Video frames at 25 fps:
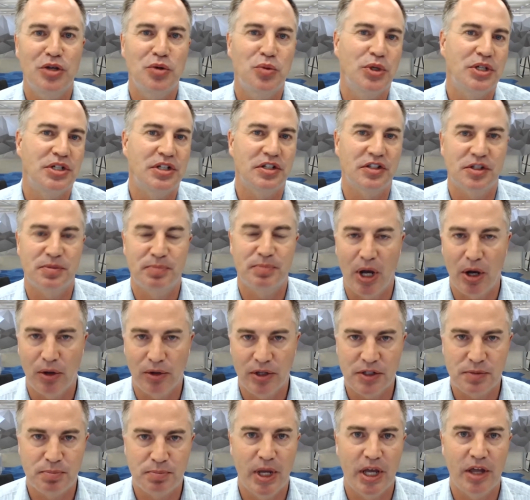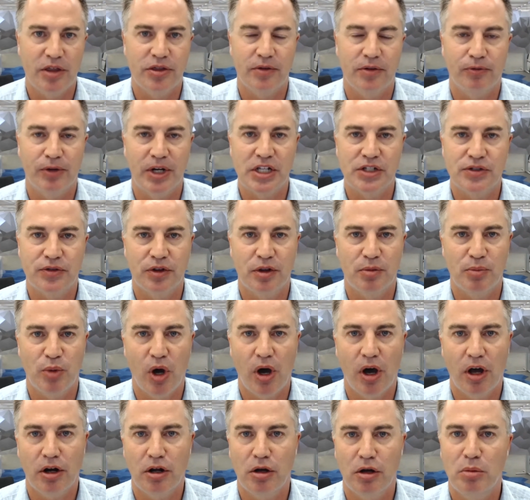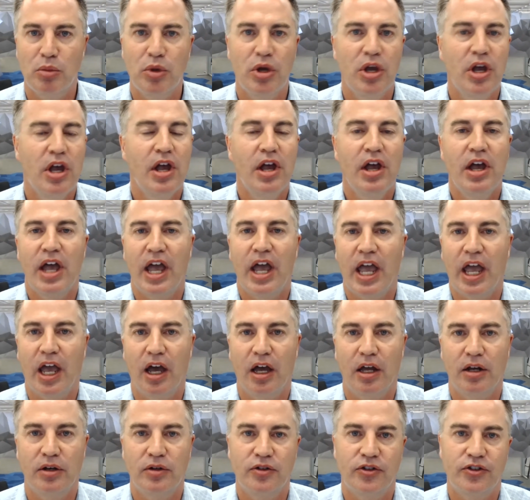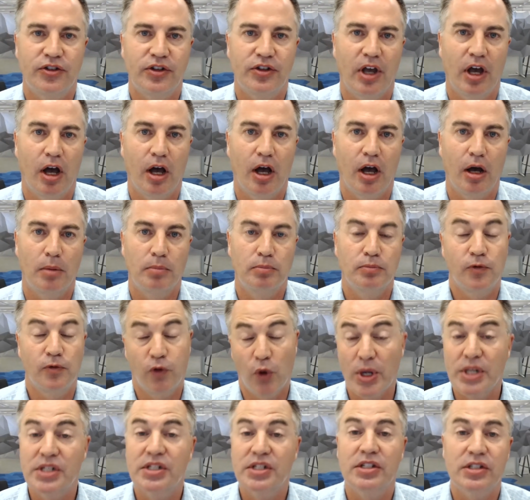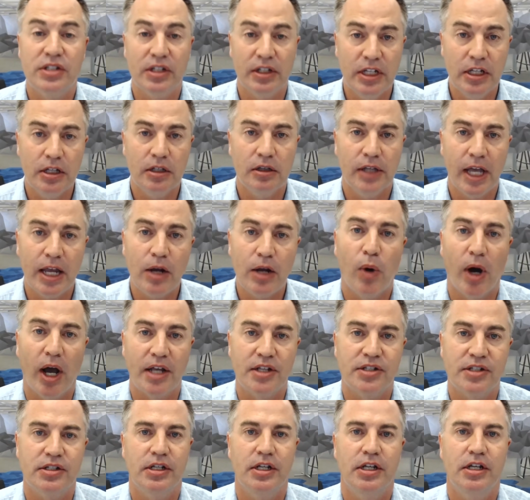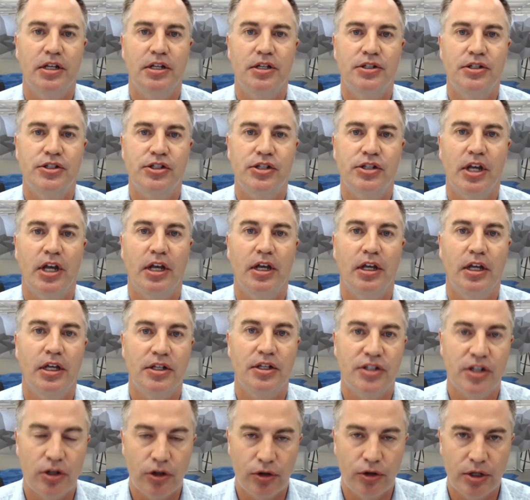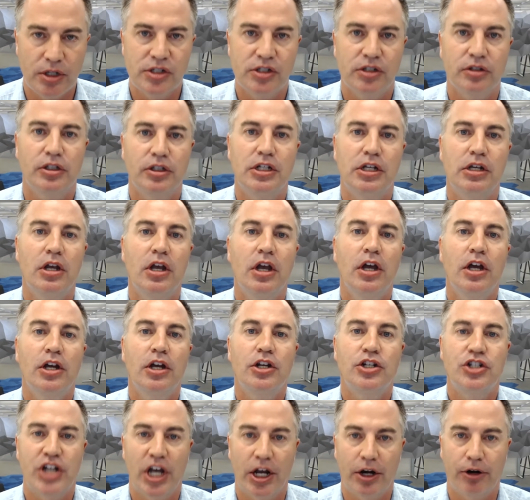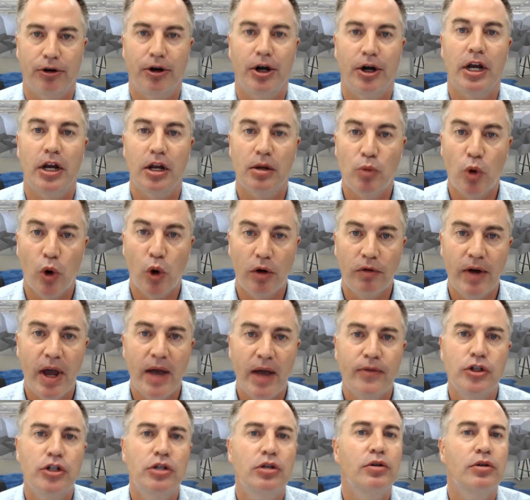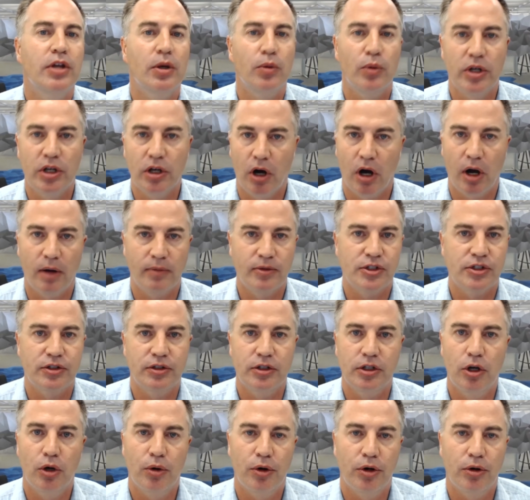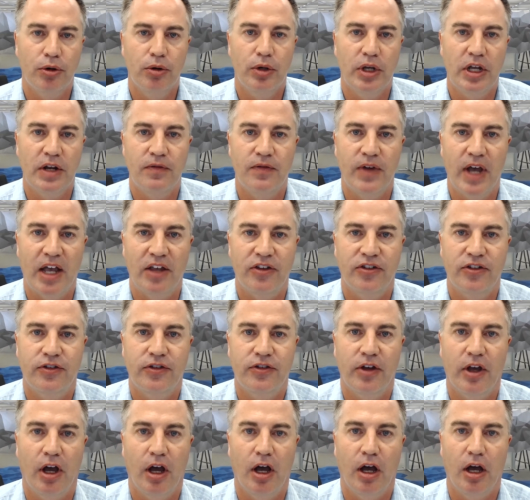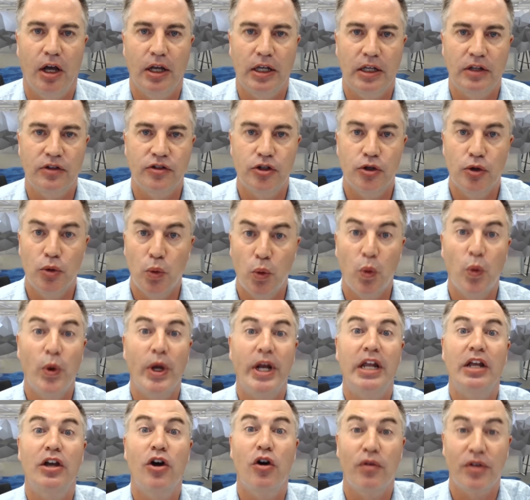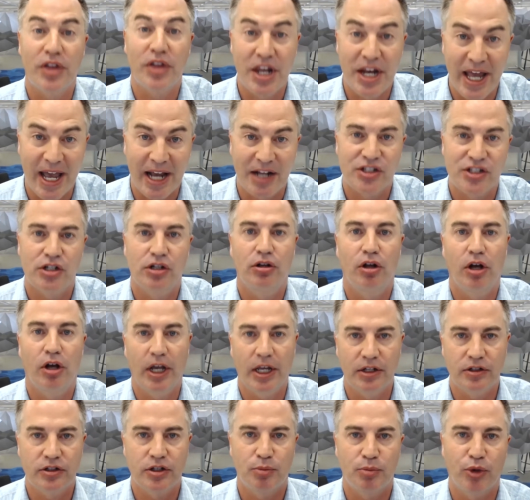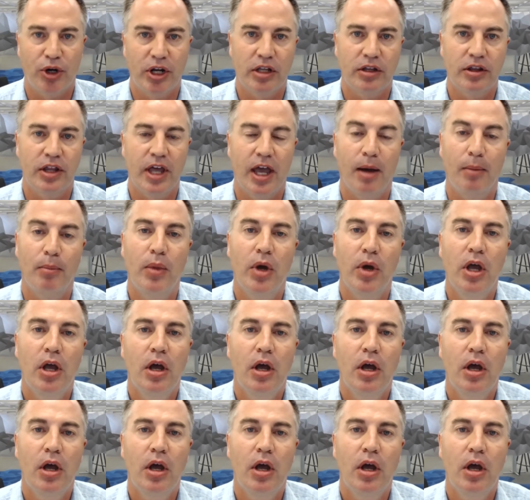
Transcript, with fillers: We dispel this myth of race to the bottom, and um, voices likewise is uh, is increasingly generating more revenue that we obviously go to invest uh, into winning over the next client to bring them